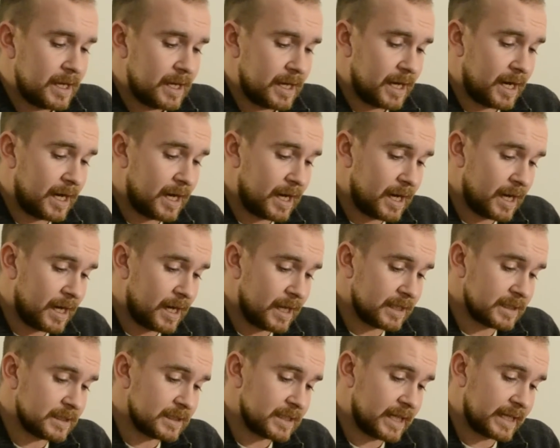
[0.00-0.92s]

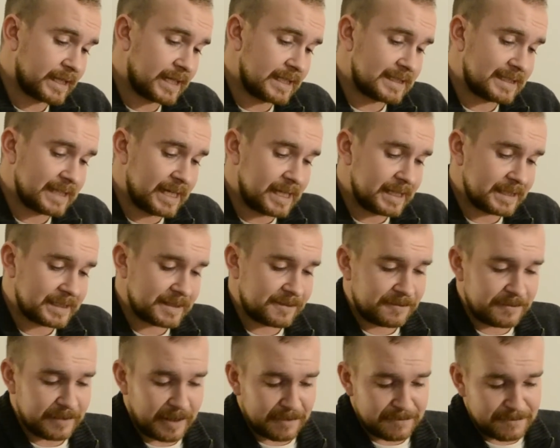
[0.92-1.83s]
Like I said,
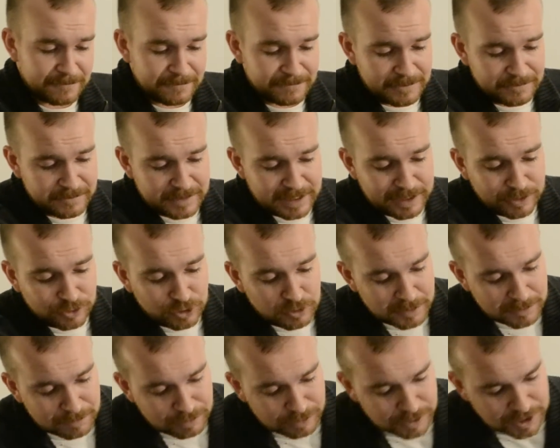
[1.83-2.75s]
it's a 50
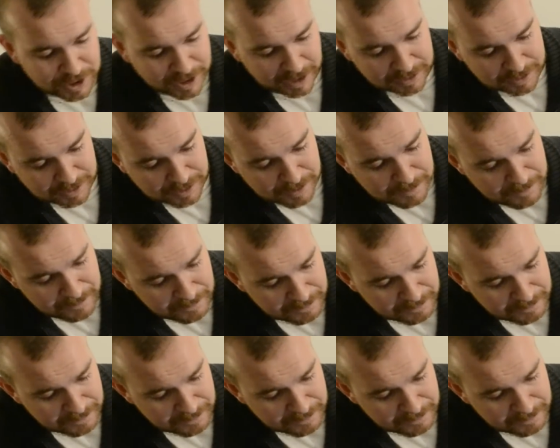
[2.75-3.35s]
lumen projector.